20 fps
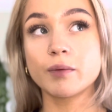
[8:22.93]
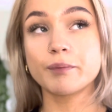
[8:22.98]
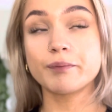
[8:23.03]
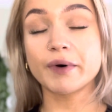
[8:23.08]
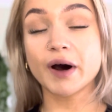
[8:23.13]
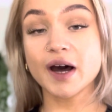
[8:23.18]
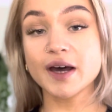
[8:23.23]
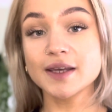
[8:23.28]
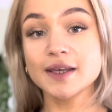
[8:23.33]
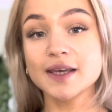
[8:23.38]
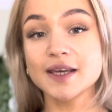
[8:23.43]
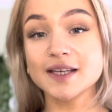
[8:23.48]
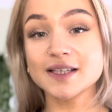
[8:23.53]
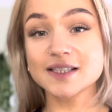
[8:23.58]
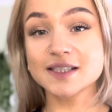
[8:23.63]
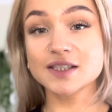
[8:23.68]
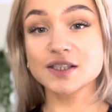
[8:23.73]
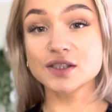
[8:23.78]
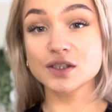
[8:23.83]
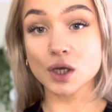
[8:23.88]
but
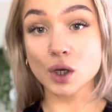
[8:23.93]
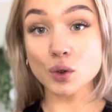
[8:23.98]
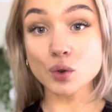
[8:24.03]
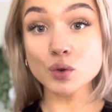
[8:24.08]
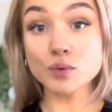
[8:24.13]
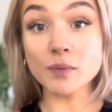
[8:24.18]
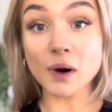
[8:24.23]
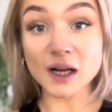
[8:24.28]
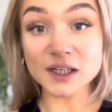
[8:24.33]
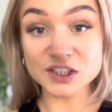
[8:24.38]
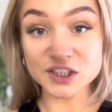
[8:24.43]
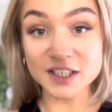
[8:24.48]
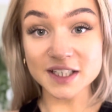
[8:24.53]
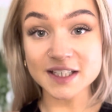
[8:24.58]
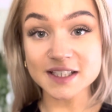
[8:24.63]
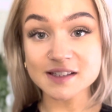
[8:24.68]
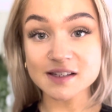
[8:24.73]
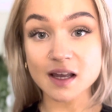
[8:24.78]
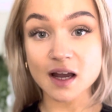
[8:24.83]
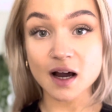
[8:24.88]
it's so much
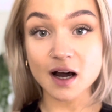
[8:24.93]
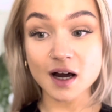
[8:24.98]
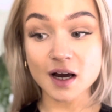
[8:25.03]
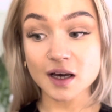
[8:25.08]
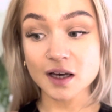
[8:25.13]
easier.